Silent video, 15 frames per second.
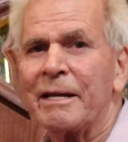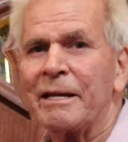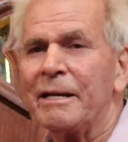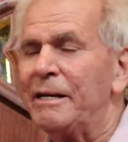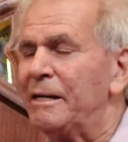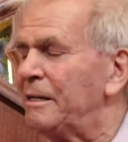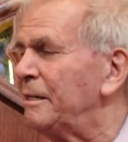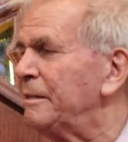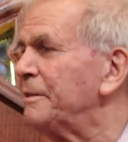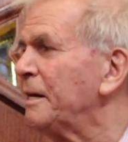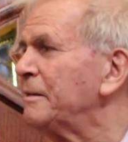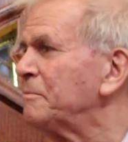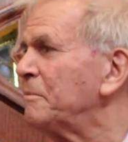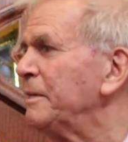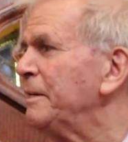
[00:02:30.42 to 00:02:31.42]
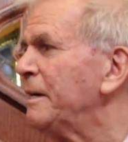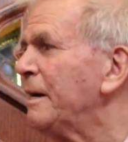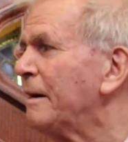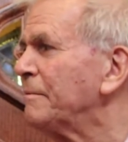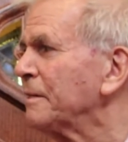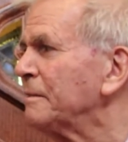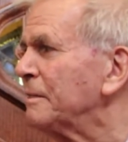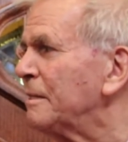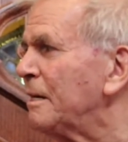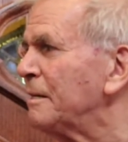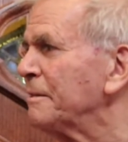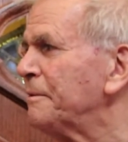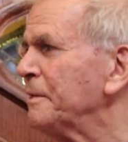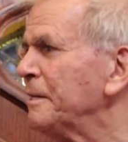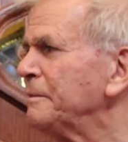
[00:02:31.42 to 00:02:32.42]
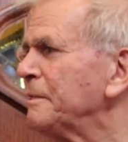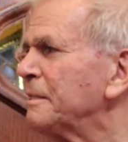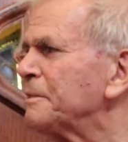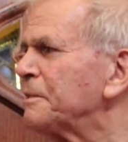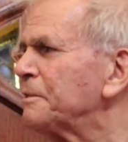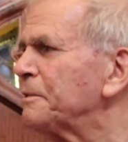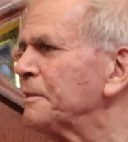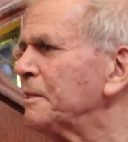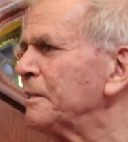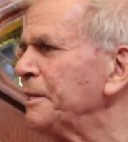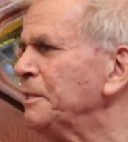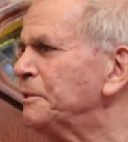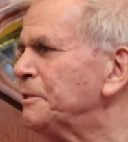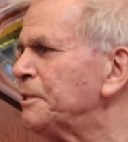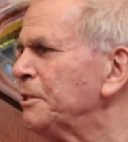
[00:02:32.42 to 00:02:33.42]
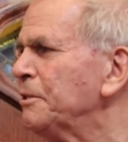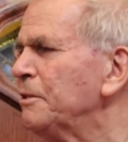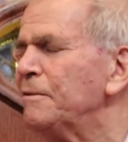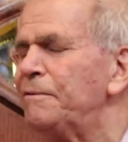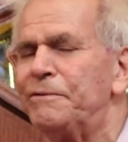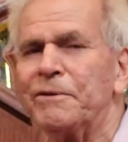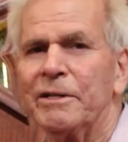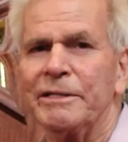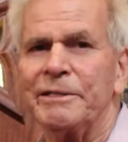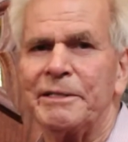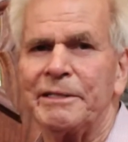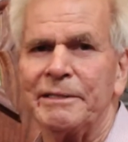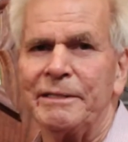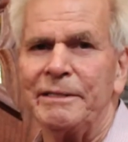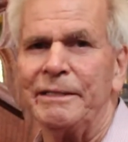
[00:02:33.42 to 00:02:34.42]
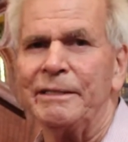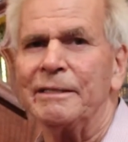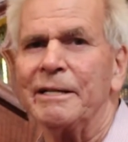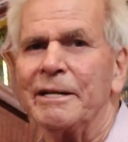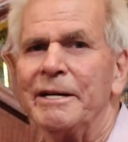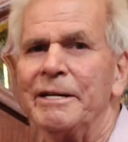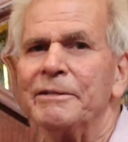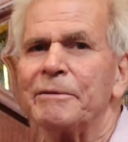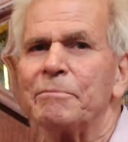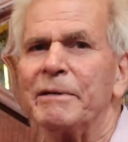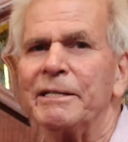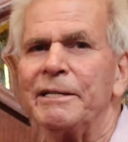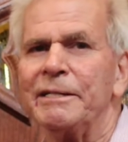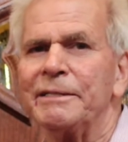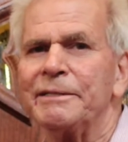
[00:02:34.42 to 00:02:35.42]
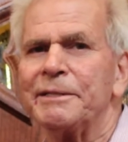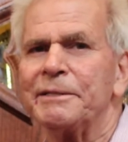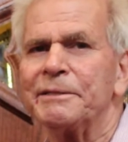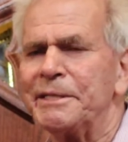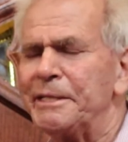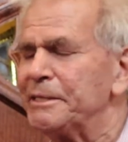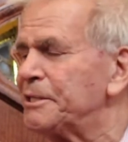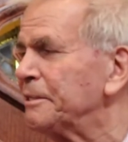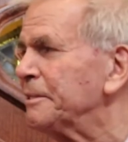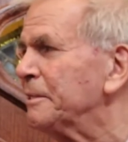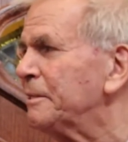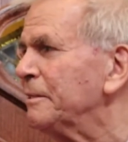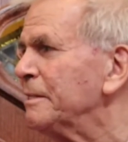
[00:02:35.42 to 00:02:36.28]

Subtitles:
And then we have a thing that's 32 foot in length, but it's digital.